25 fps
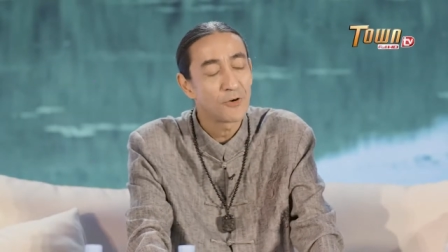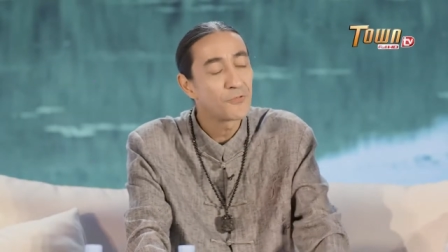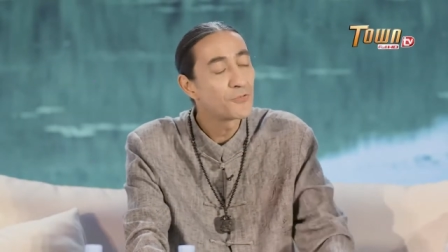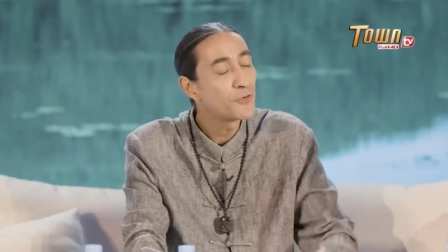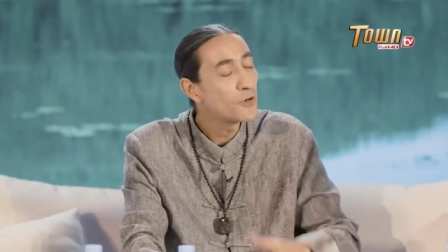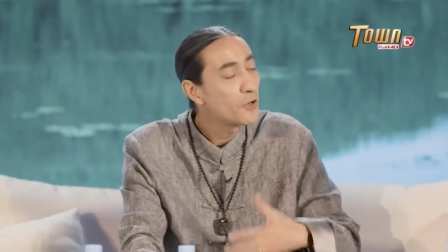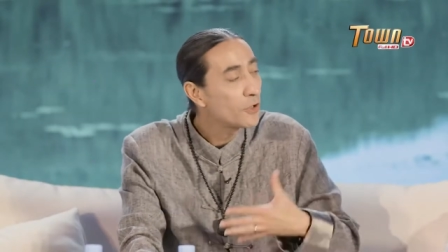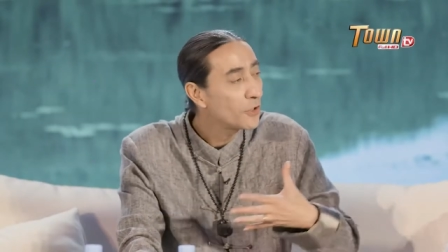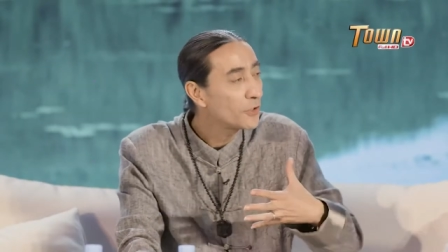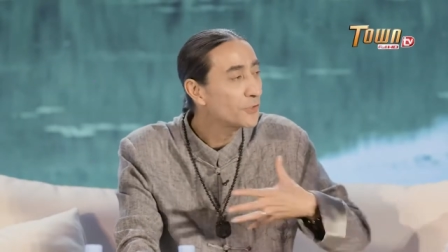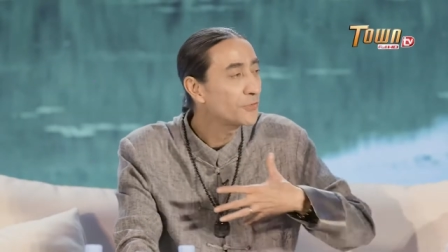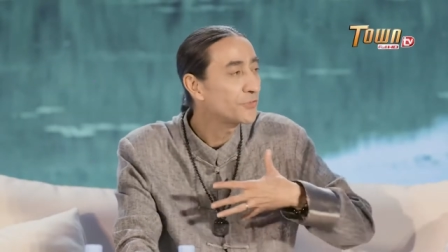Of
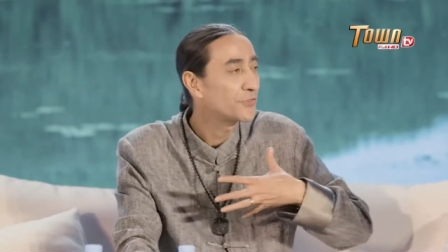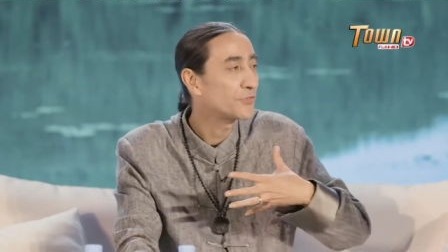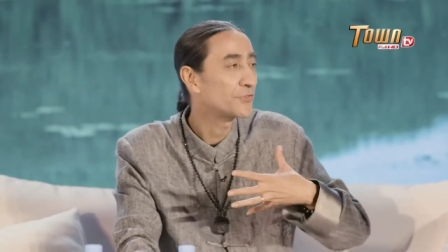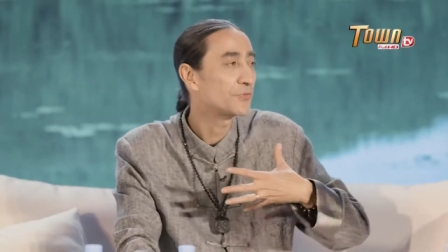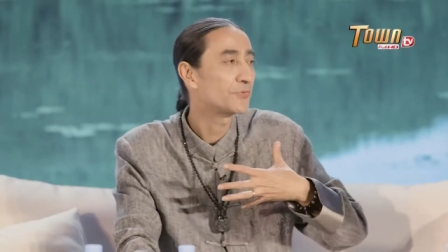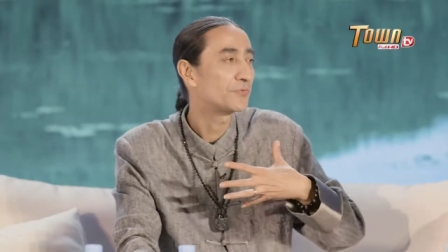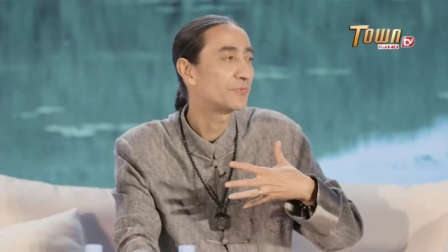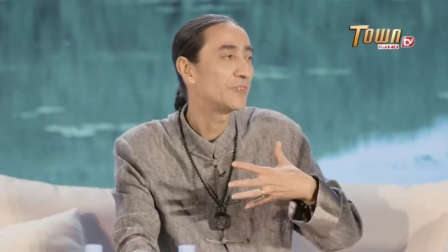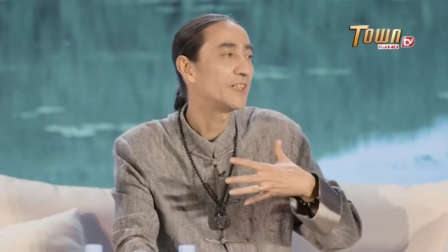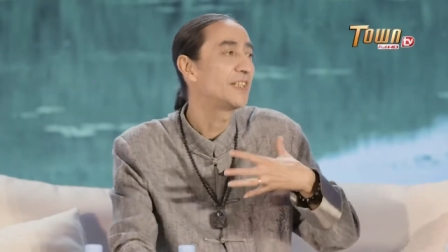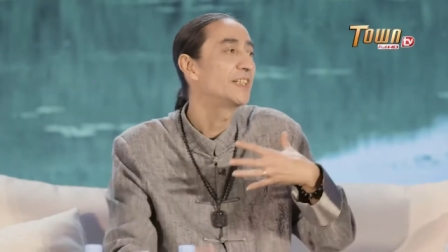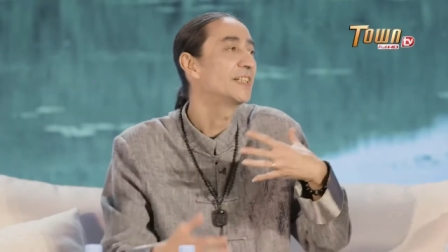course
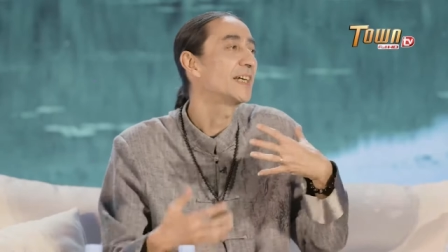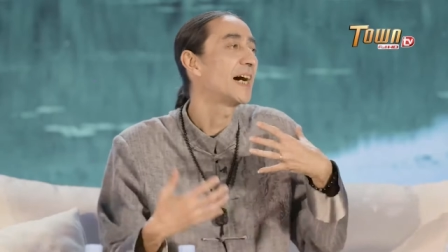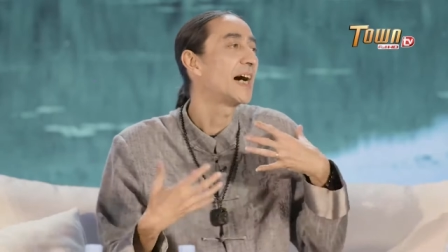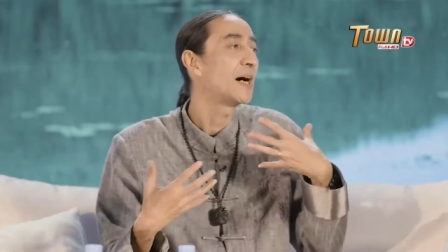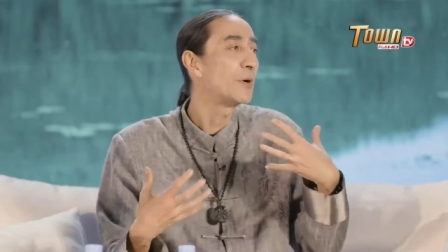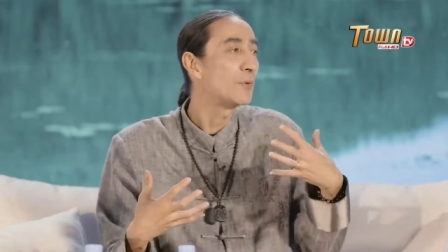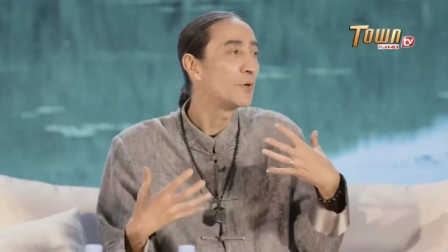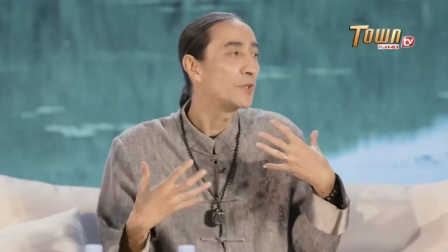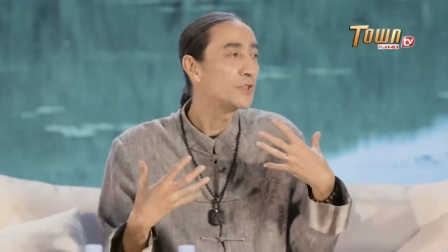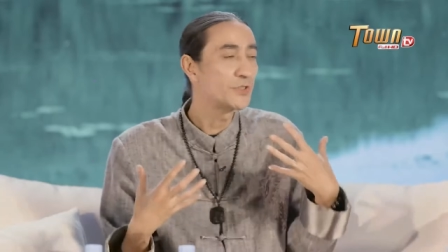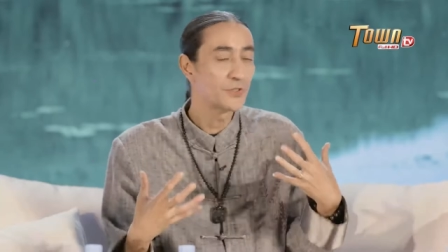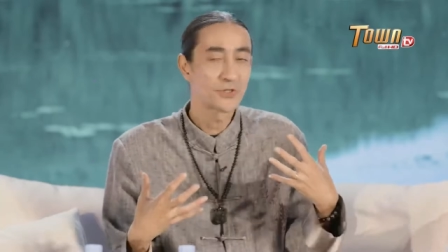in
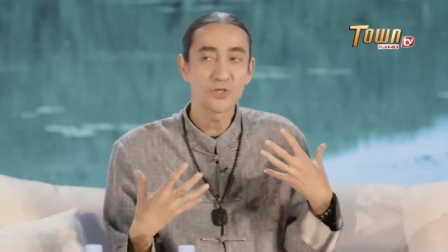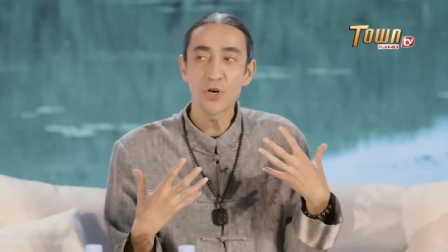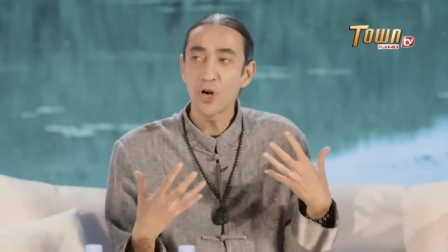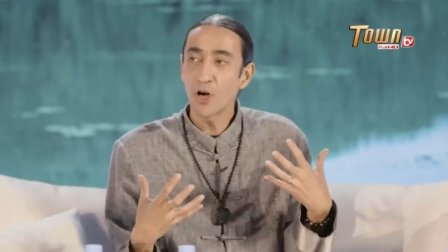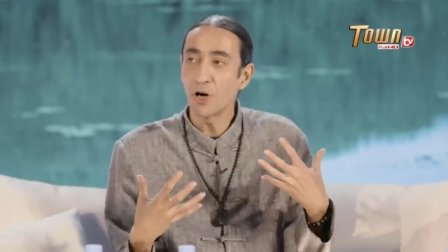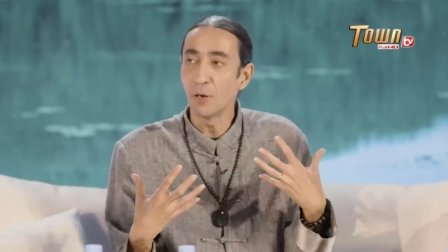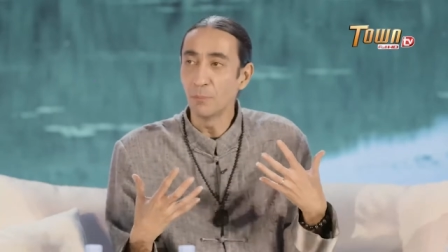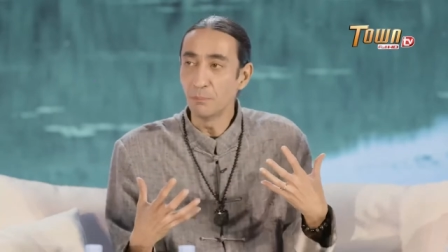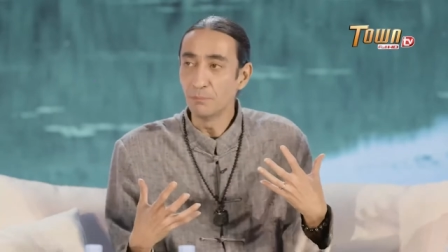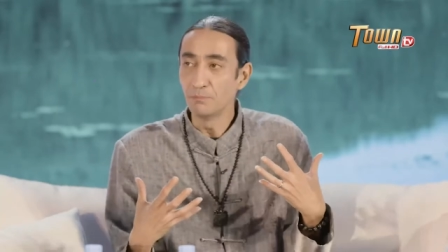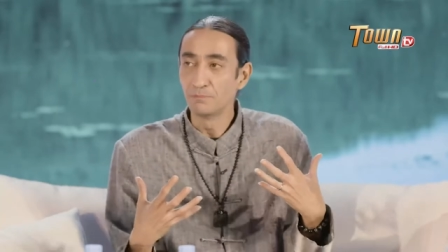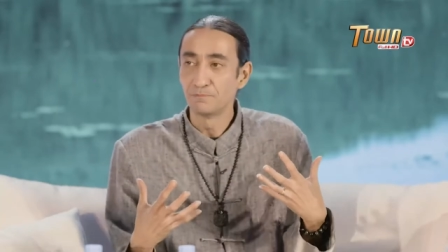our
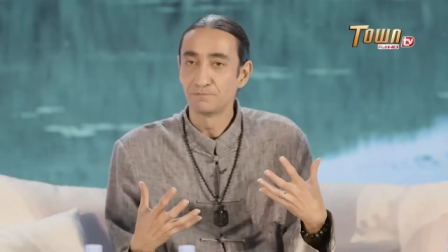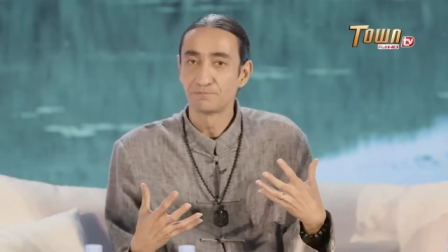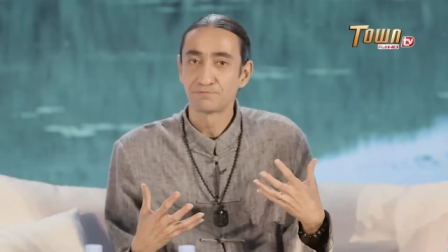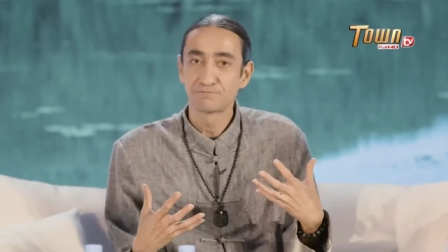job